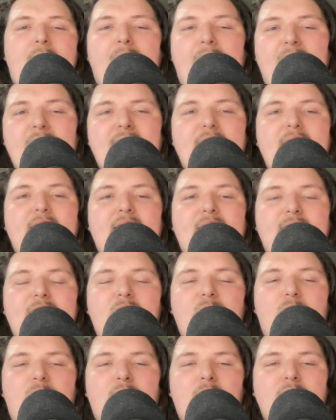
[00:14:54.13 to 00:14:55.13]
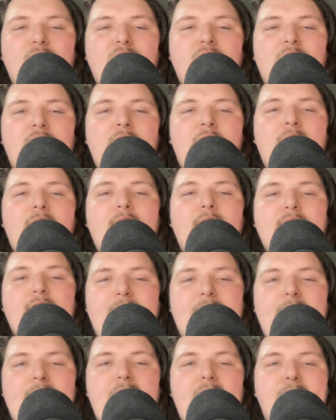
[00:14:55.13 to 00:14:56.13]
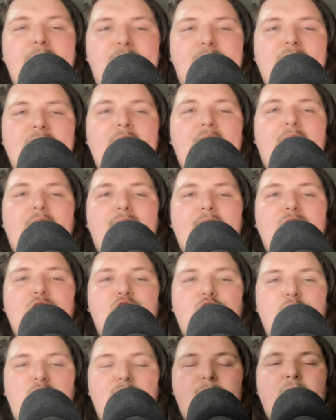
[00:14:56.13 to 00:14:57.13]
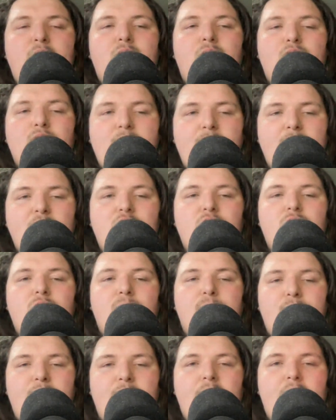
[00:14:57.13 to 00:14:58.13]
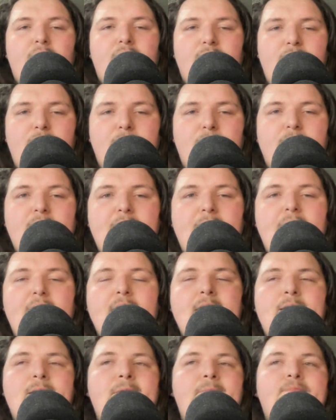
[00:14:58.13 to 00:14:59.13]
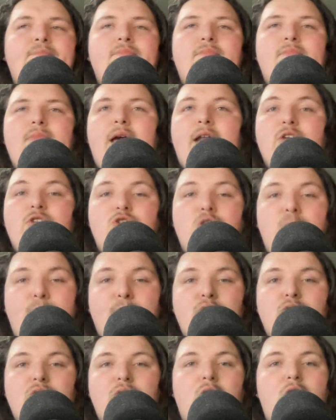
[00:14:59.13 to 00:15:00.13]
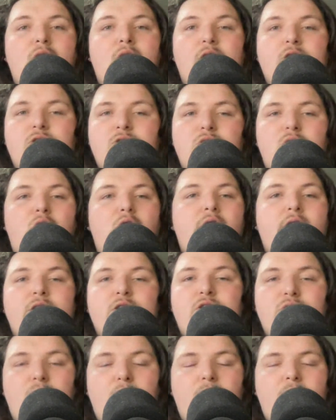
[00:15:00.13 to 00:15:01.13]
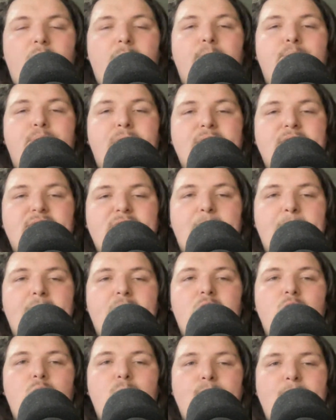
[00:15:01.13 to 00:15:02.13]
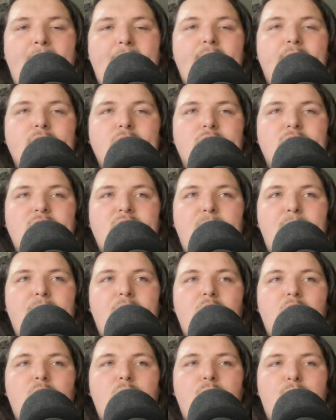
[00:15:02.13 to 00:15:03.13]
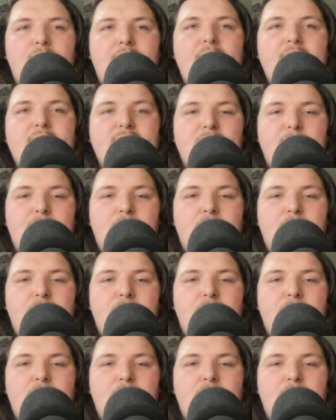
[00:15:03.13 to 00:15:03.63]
I think Lindy Waters can be a legitimate rotational player in the NBA. Not a superstar, not a star, not a starter, but somebody who matters and somebody who plays in